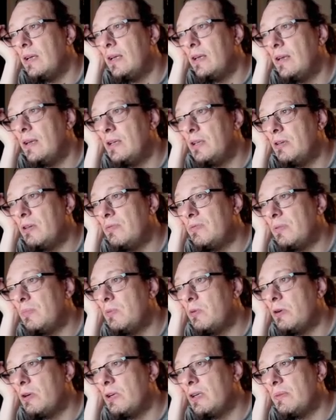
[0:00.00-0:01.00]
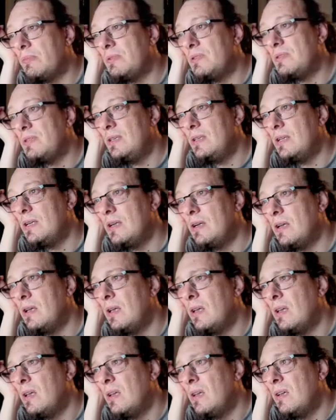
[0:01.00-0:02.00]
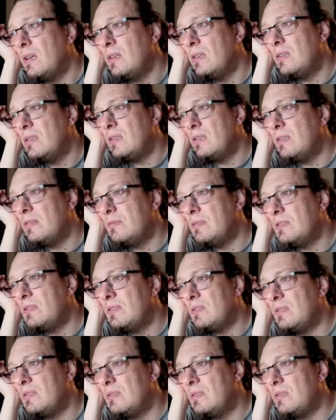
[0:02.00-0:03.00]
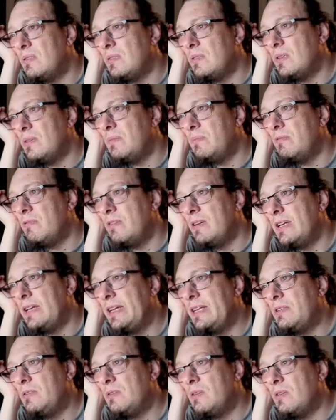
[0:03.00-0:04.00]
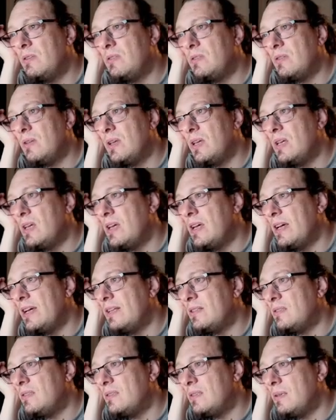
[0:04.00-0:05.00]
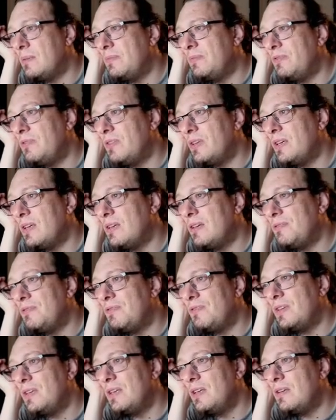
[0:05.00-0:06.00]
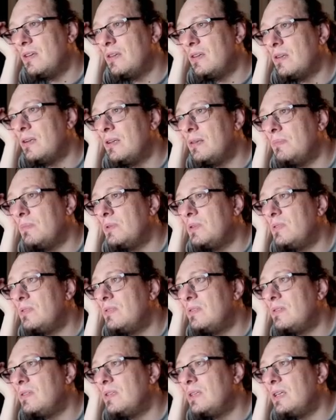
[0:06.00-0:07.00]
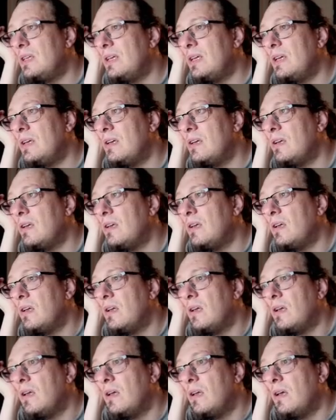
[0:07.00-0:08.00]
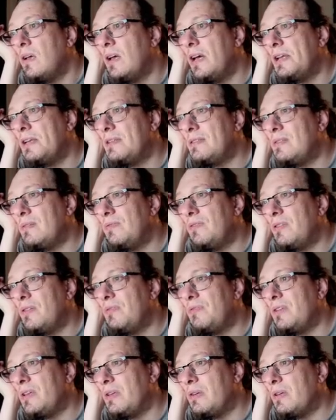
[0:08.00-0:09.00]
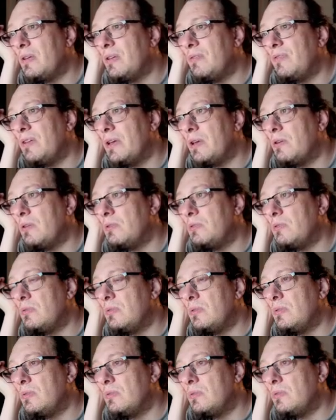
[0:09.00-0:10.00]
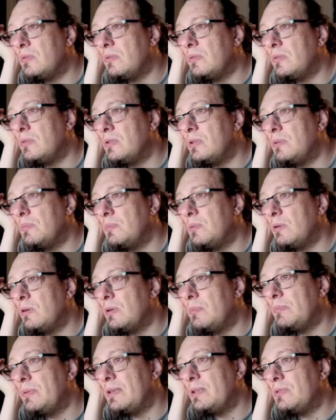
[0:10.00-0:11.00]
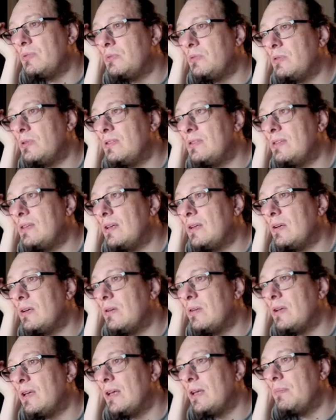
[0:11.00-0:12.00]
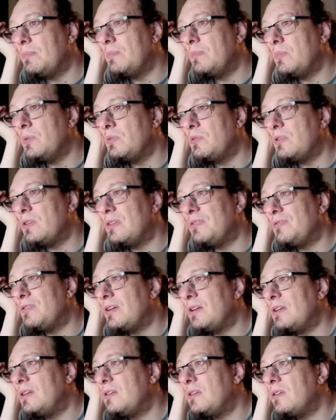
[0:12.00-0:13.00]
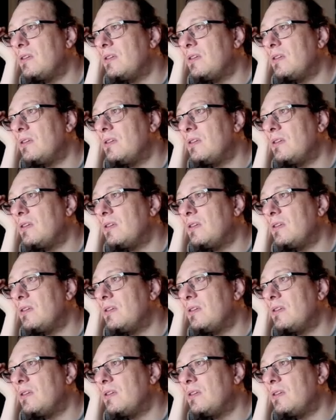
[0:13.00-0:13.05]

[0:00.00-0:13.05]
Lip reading: you have the port numbers here. There was some way to also add something, I think. Let me see. That's if I go to the port-based rules. Yeah, okay. User-defined.